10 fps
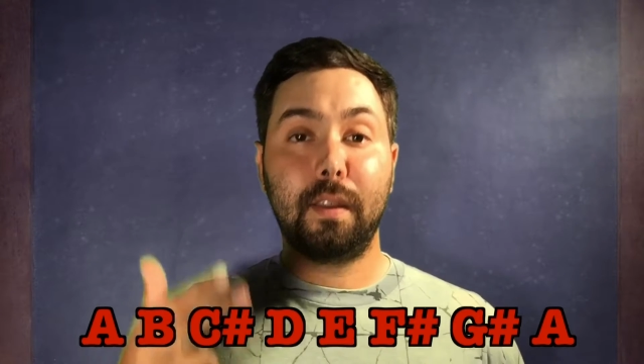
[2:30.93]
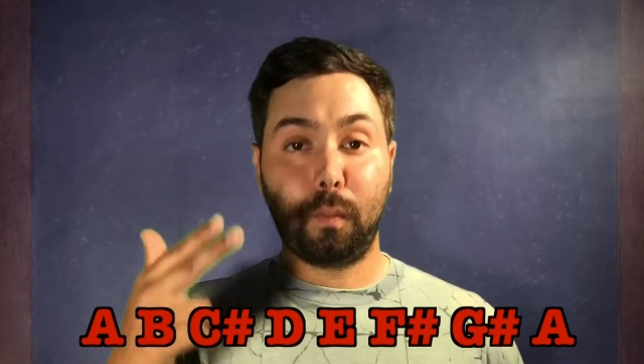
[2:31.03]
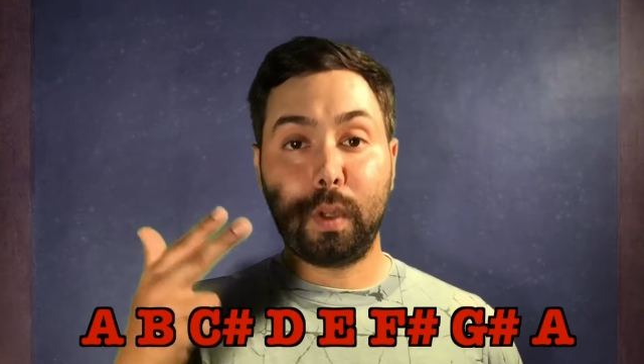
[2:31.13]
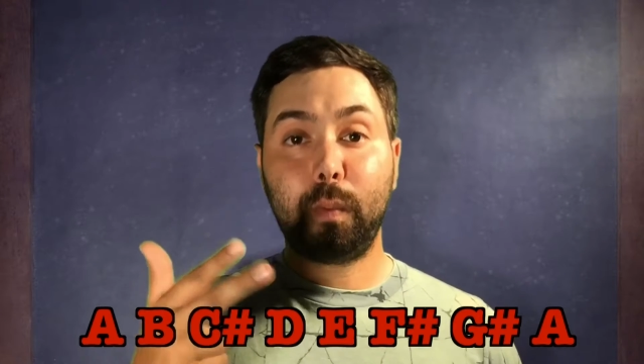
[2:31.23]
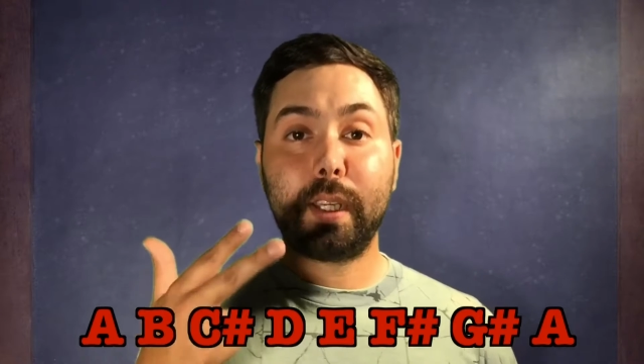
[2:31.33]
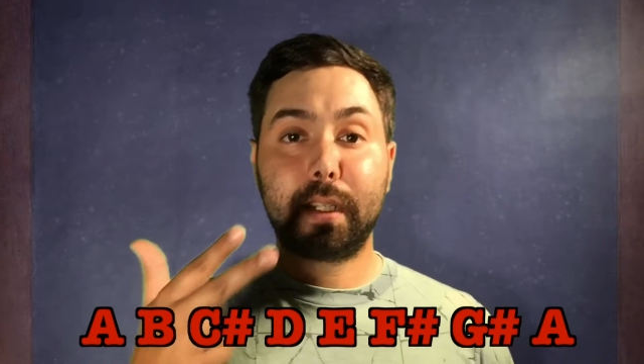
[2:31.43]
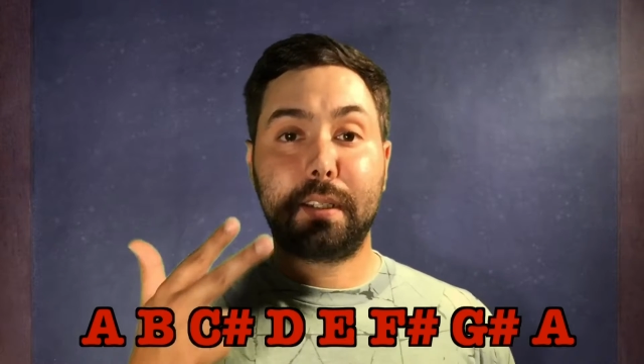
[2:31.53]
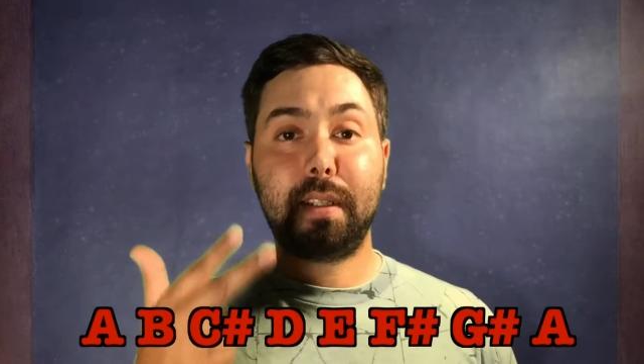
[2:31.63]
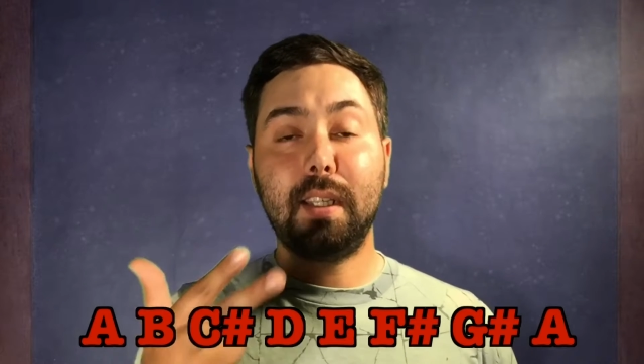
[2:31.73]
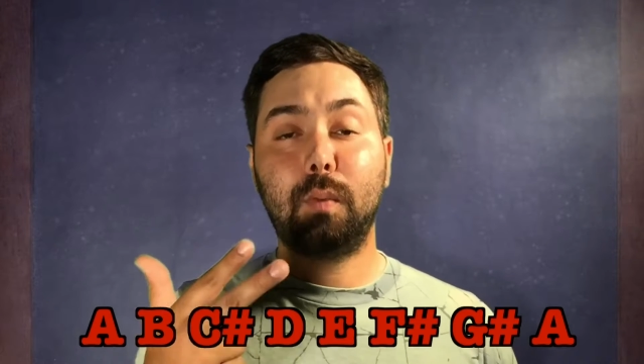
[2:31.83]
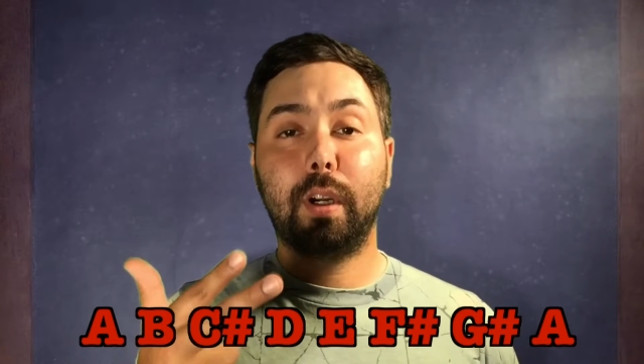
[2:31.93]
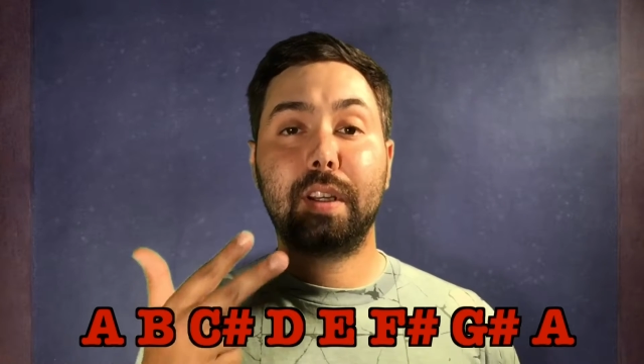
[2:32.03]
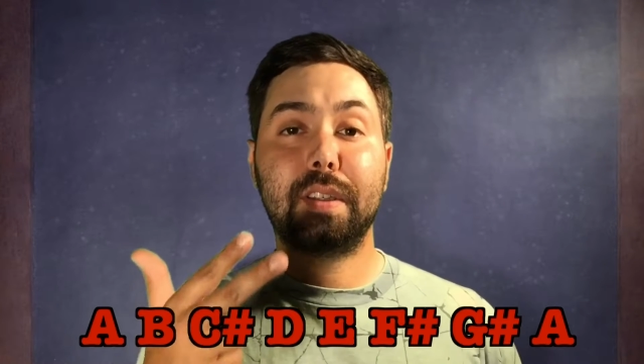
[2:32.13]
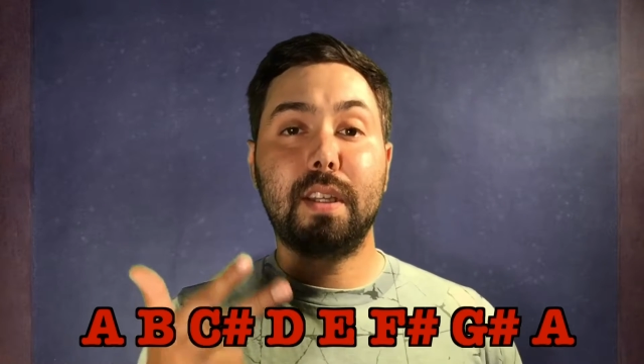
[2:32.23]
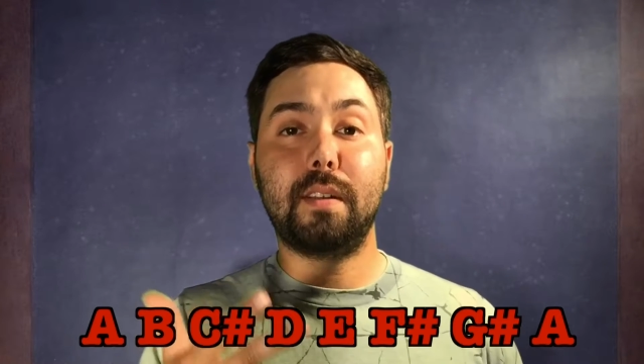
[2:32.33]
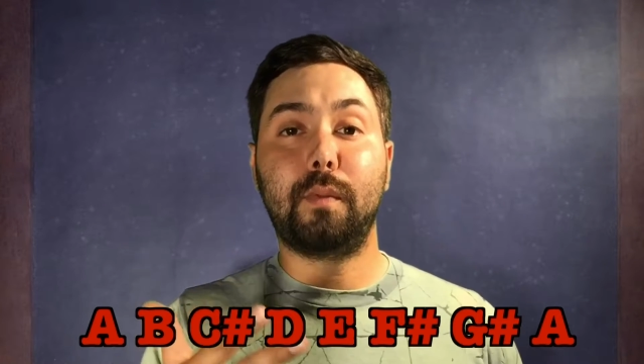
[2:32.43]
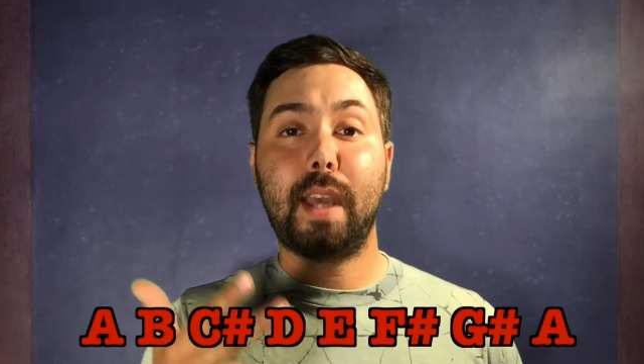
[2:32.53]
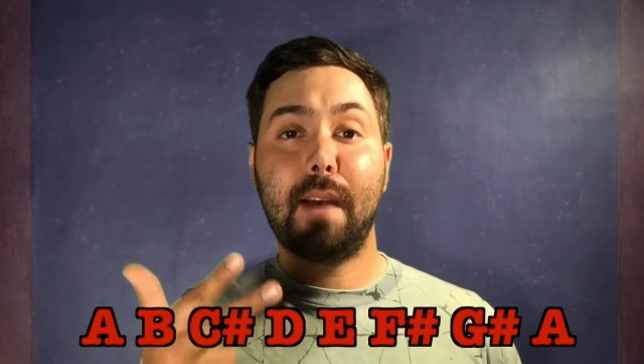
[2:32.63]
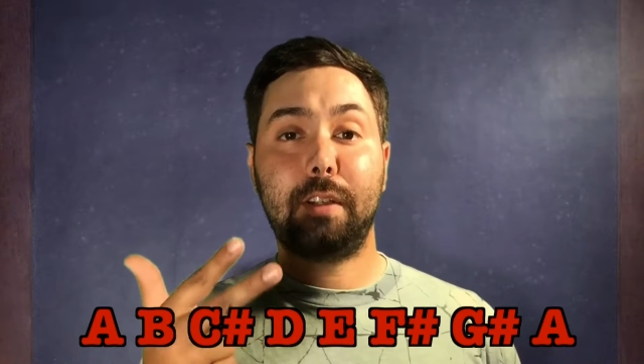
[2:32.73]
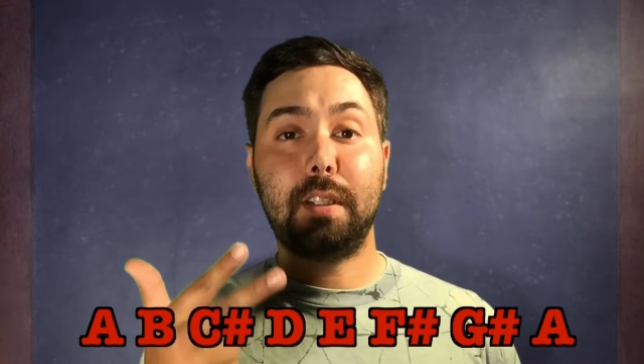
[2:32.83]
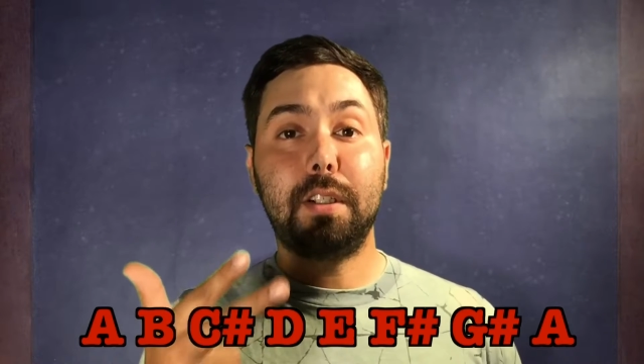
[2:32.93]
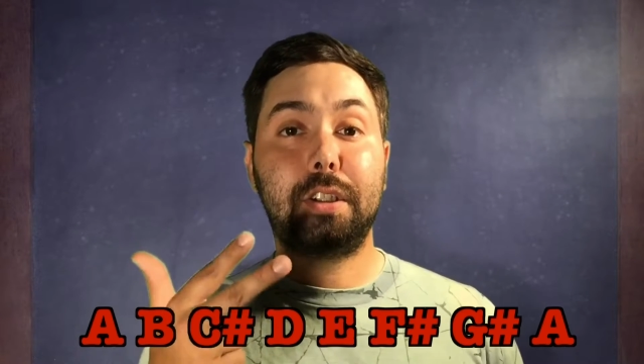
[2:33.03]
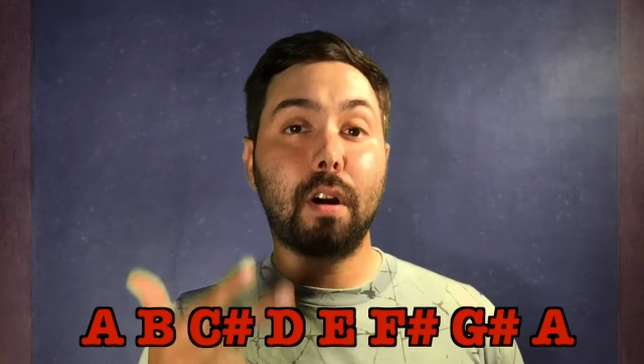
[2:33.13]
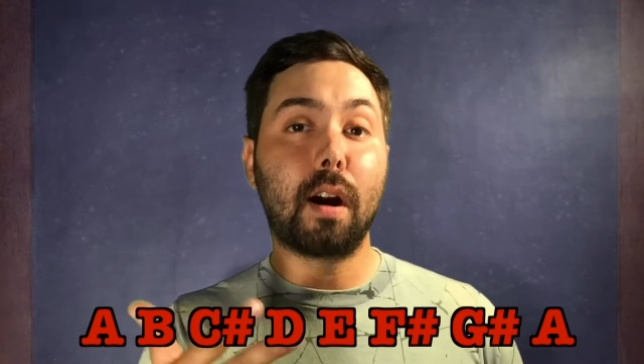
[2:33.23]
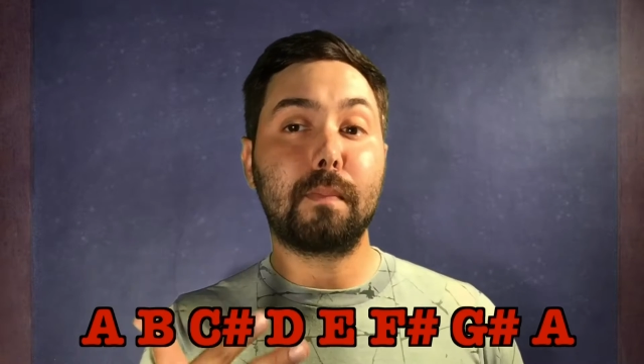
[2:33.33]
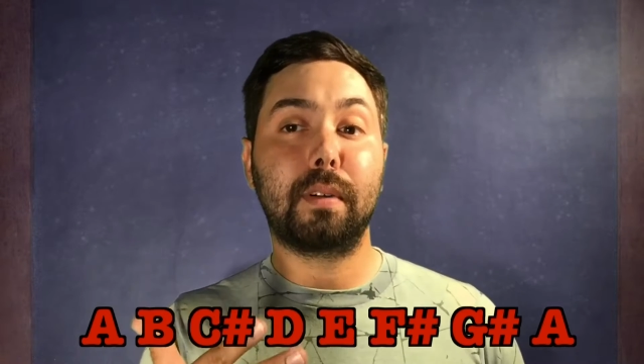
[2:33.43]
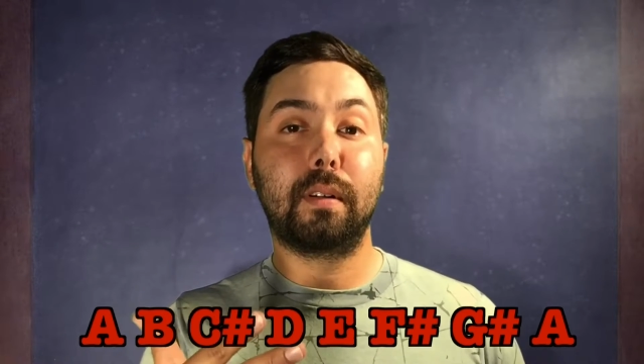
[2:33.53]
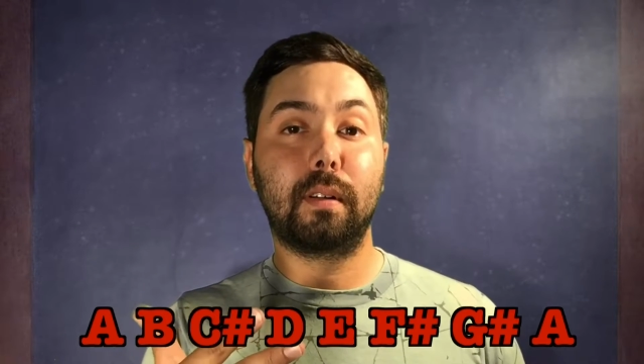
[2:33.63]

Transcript: when we get to D, we're going to see that we have a D sharp.